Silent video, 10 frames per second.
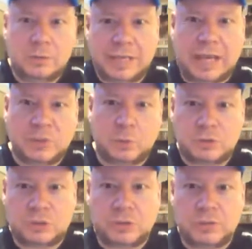Casual
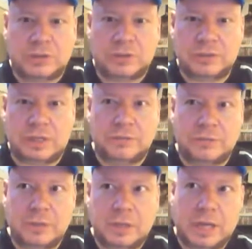shirts and
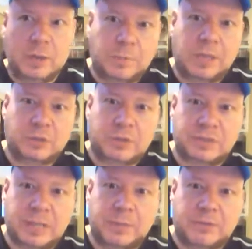stuff. I don't mind
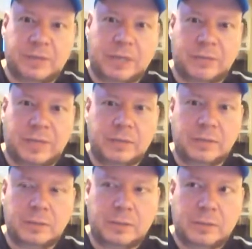dressing up every now and then.
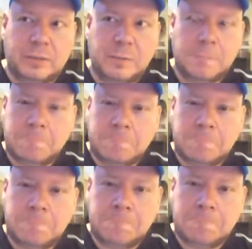
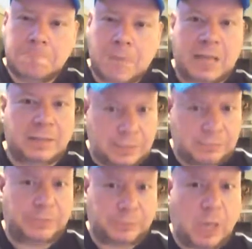I like
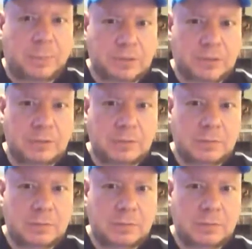flip-flops.